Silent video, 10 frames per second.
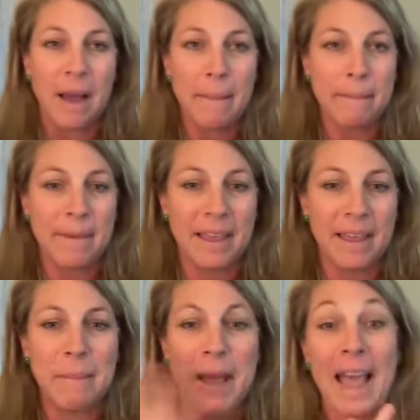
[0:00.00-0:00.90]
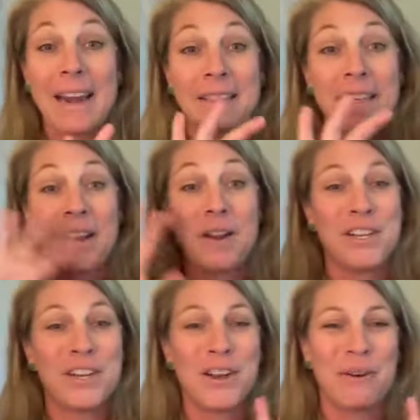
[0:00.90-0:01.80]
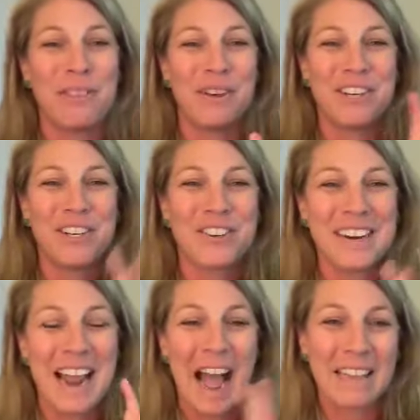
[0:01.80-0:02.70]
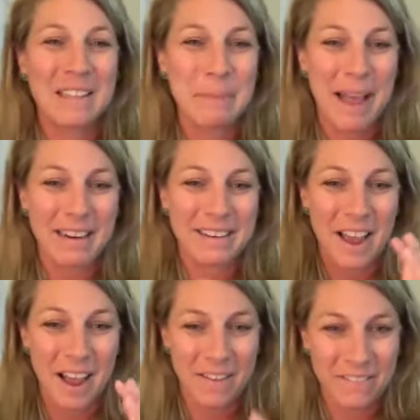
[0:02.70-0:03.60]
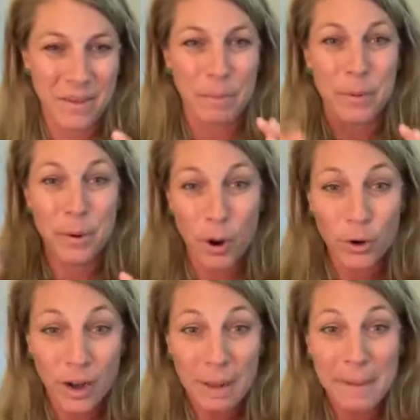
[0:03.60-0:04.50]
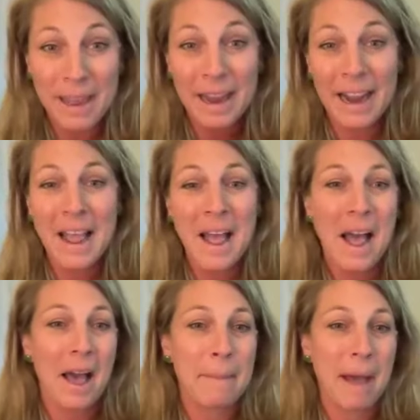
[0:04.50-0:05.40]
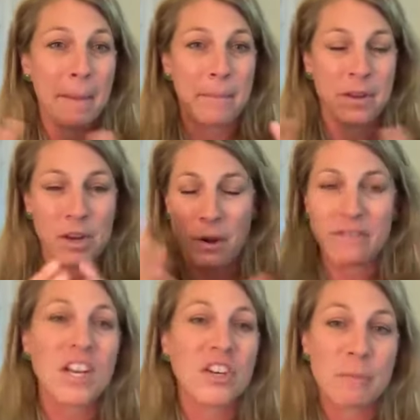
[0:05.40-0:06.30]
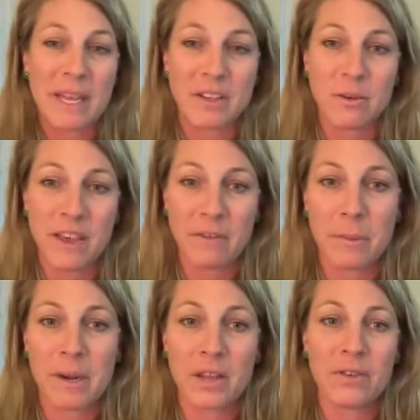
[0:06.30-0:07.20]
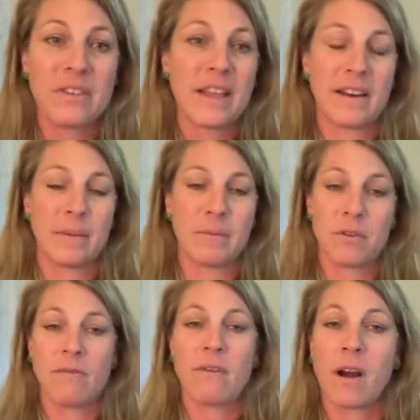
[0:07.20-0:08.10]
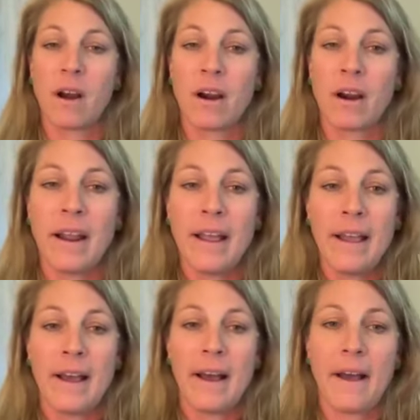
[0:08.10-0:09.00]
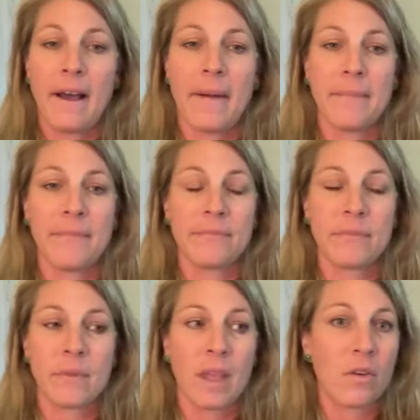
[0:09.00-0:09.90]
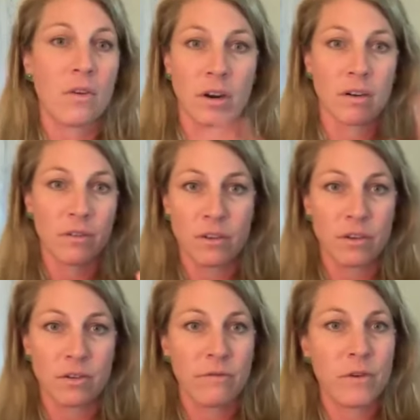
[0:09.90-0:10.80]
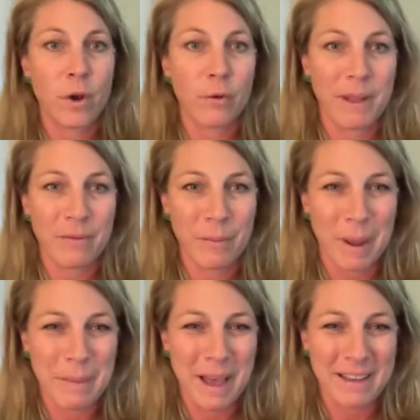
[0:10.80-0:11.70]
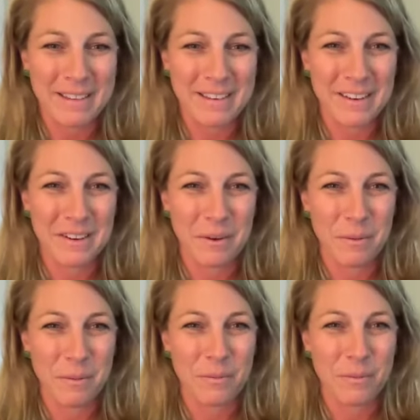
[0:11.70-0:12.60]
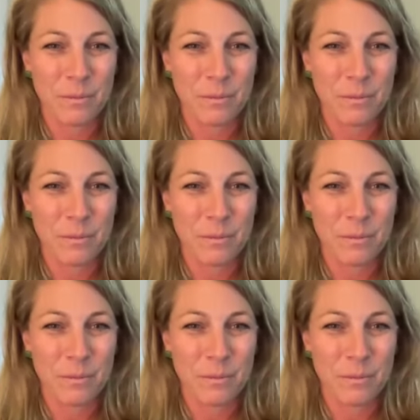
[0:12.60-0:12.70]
not me, but anything to do with the retreat aspect of the programming, I'm happy. You know, I've touched base with everybody who's signed up so far, and or you've known me from my past, you know,